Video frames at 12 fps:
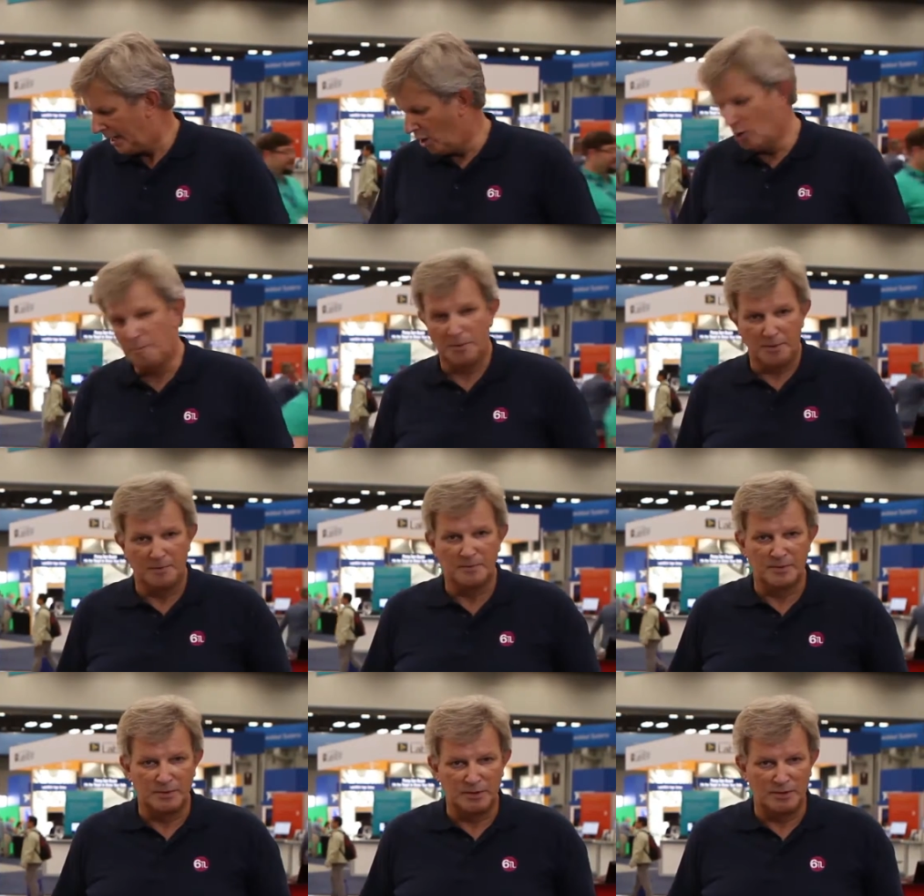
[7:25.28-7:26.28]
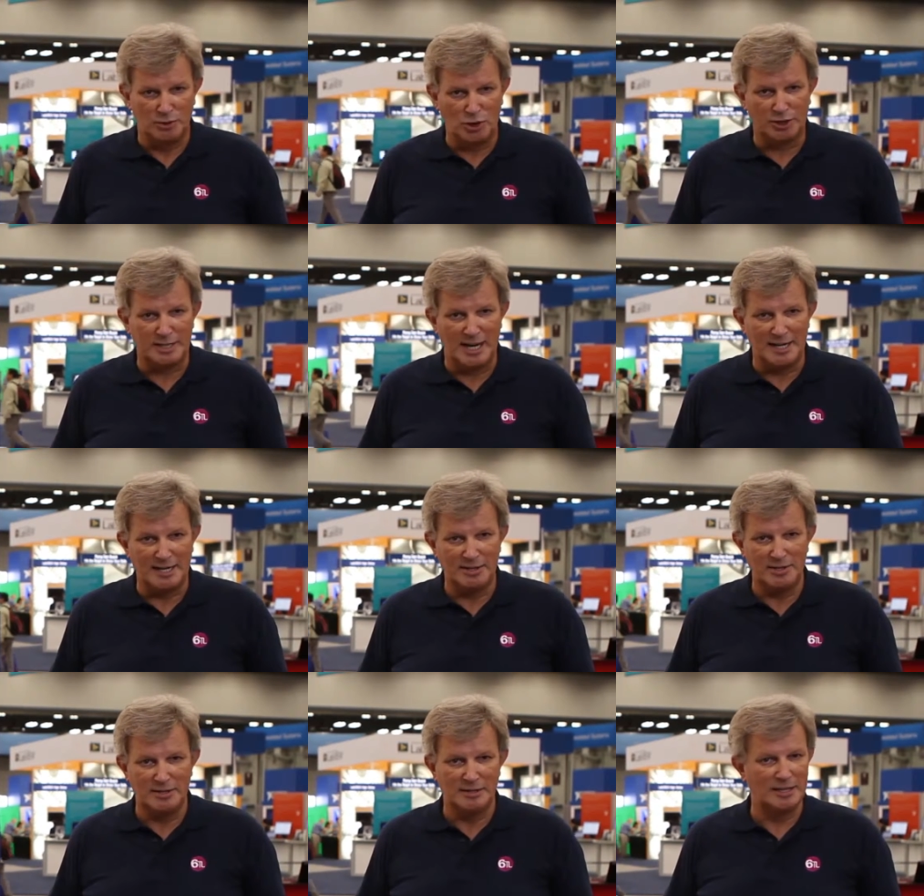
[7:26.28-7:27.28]
I hope you got the
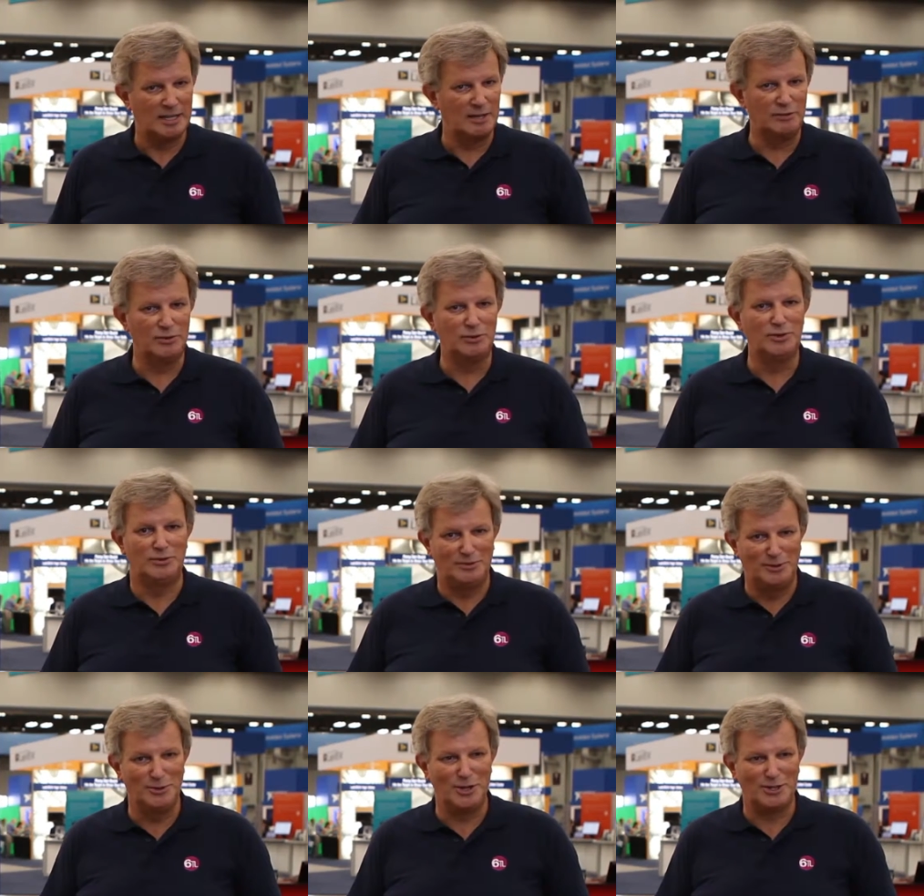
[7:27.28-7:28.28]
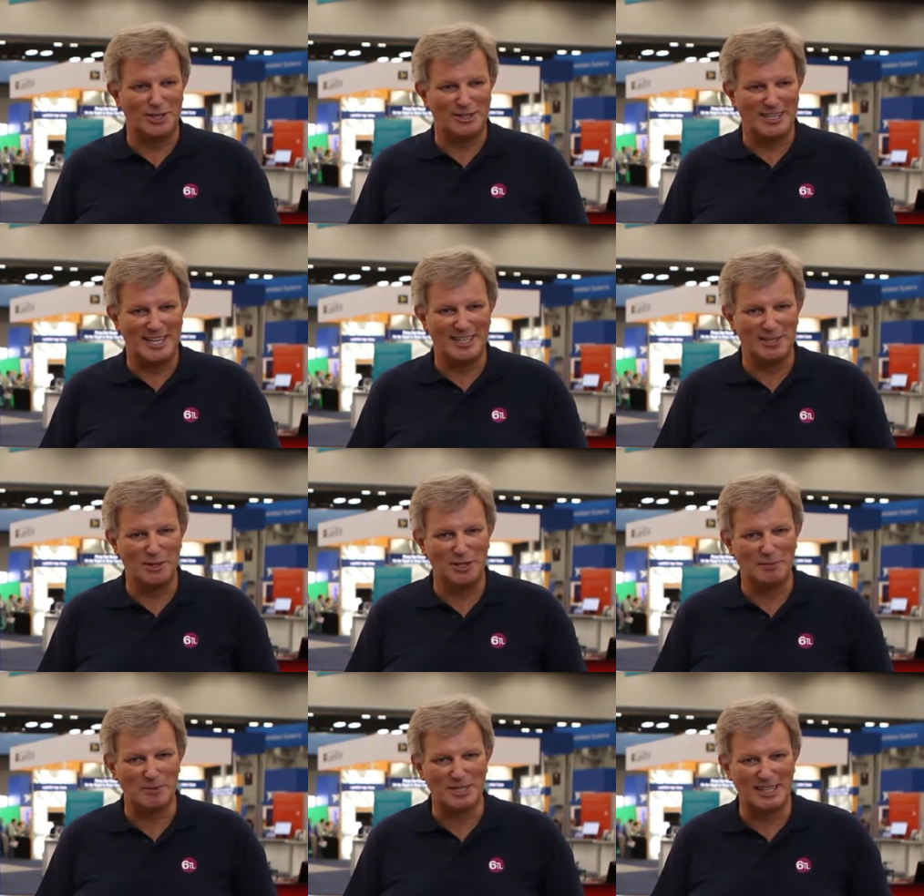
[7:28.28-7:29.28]
idea. If you do not got the idea
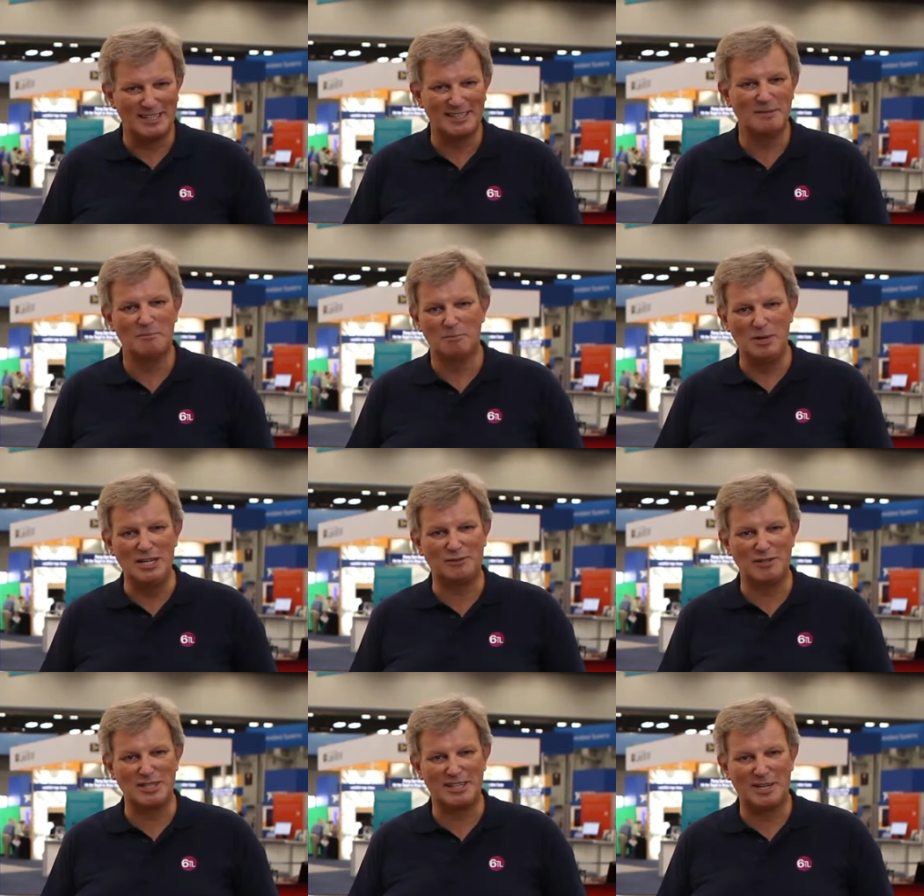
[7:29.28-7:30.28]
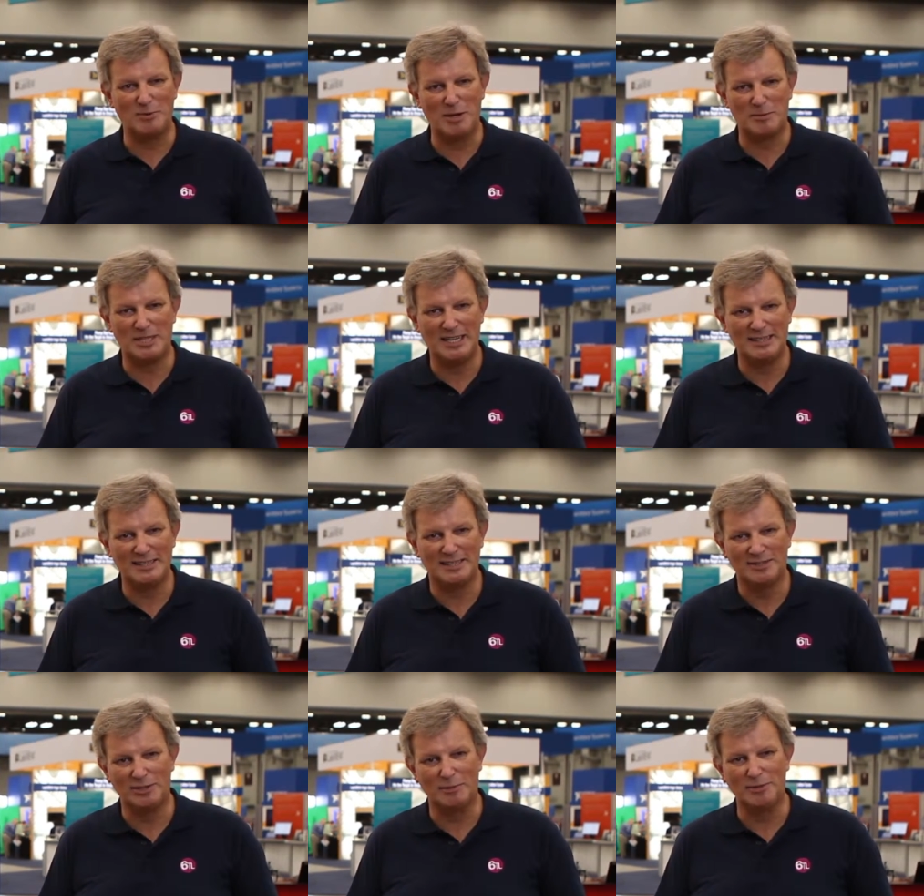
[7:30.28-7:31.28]
100%, please visit our website
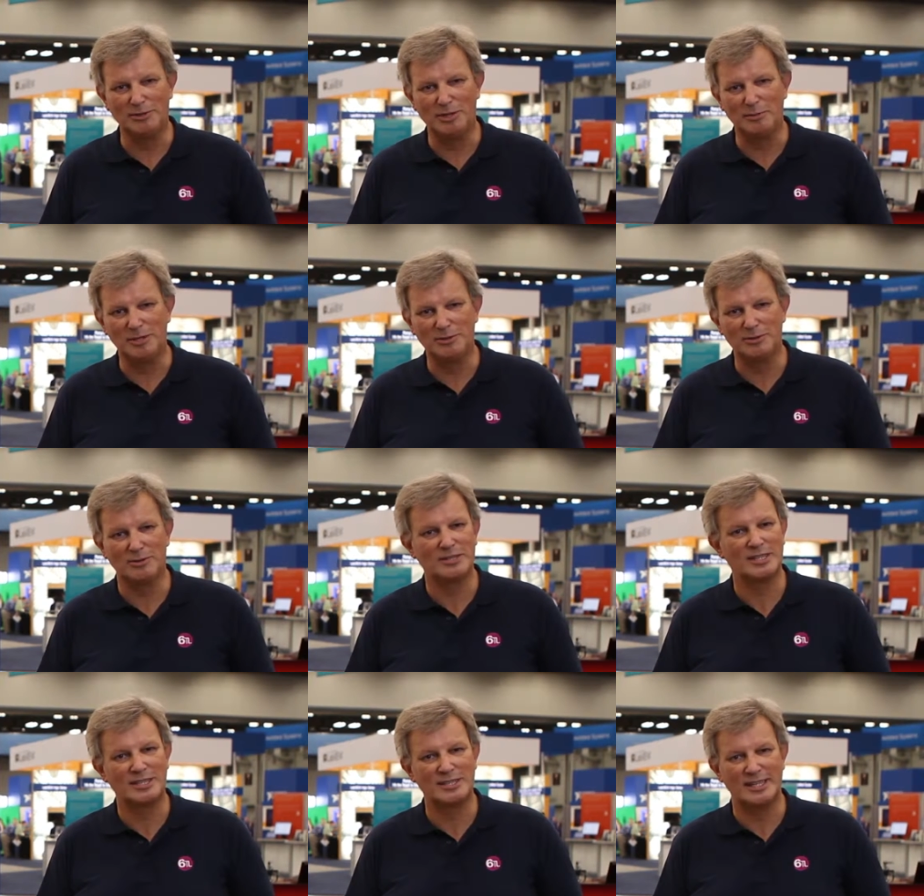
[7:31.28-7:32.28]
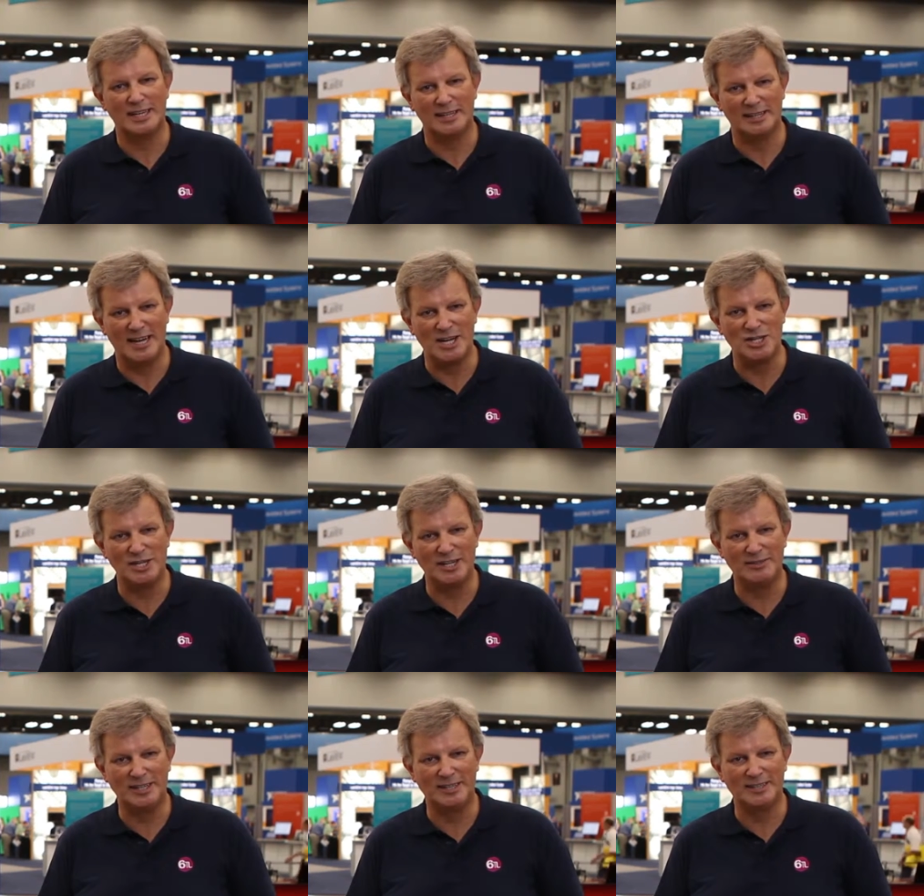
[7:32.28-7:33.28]

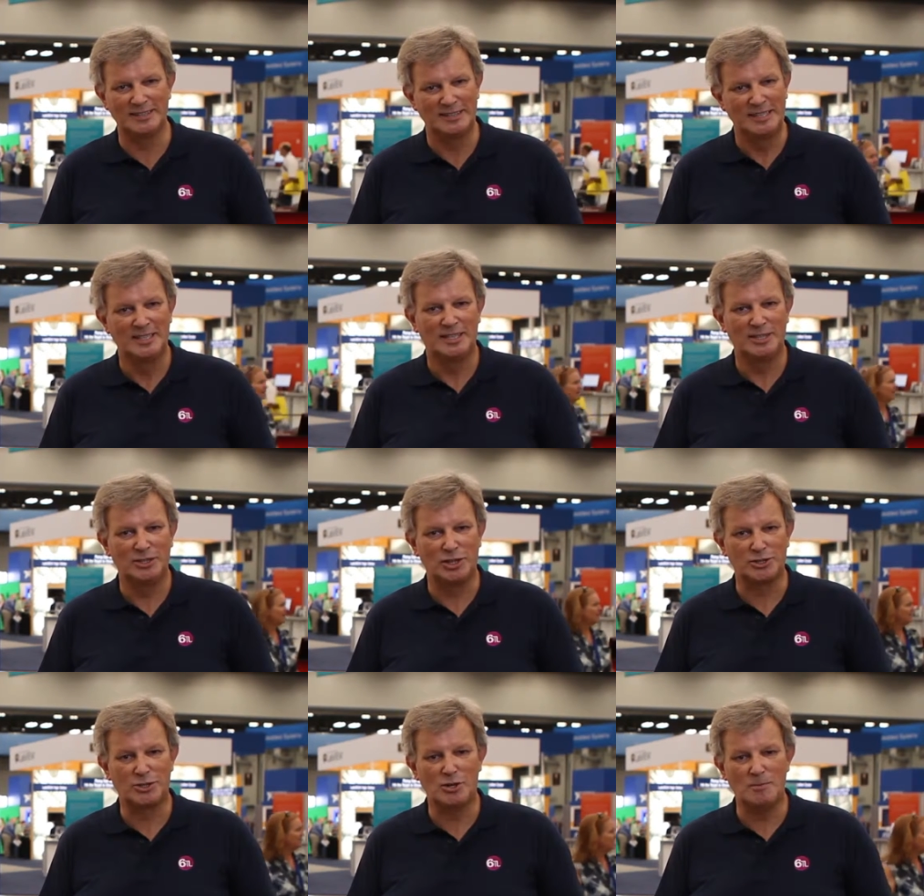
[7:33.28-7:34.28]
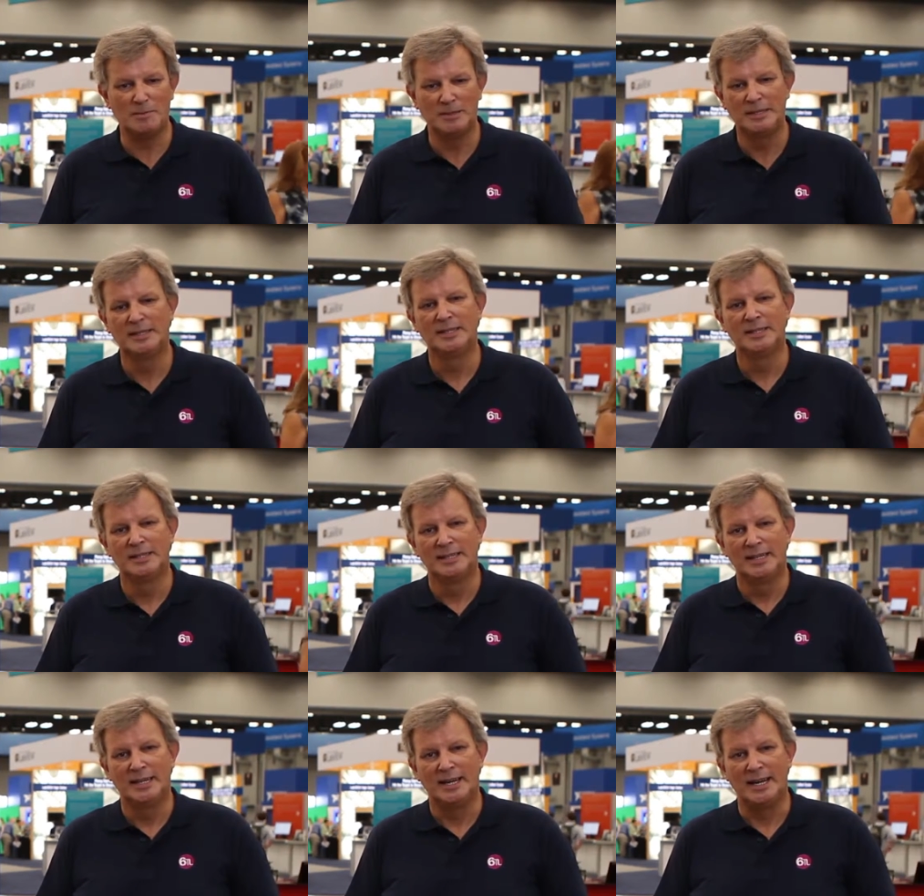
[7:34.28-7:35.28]
www.6tlengineering.com
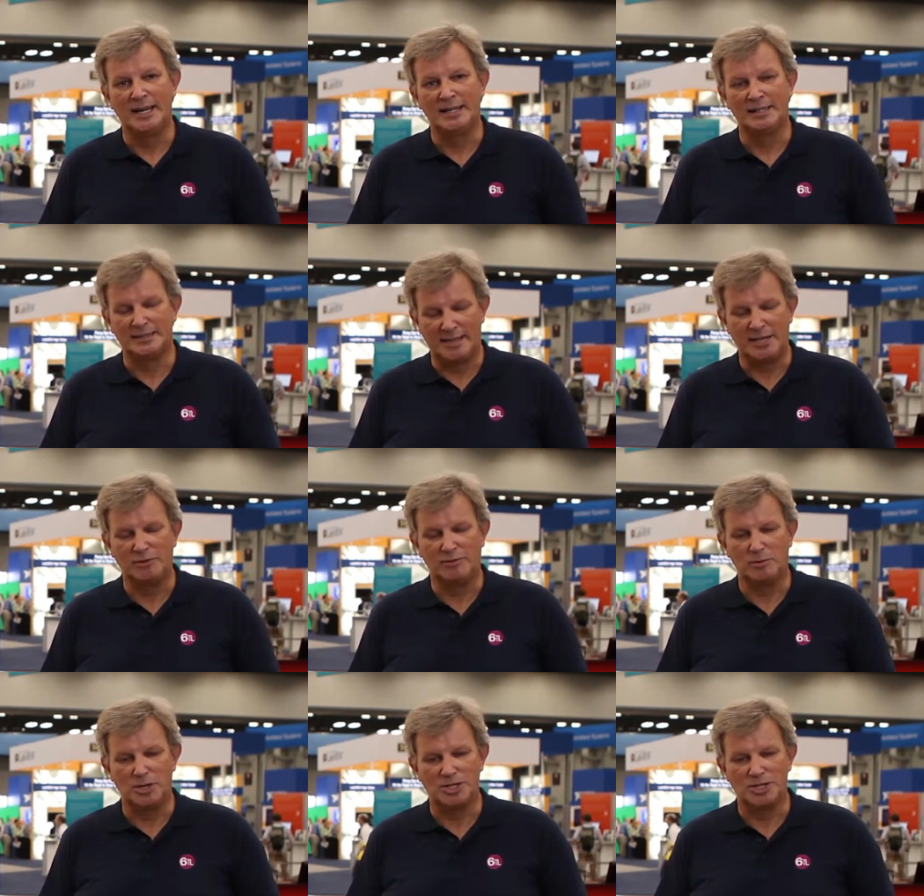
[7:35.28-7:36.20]
and thank you for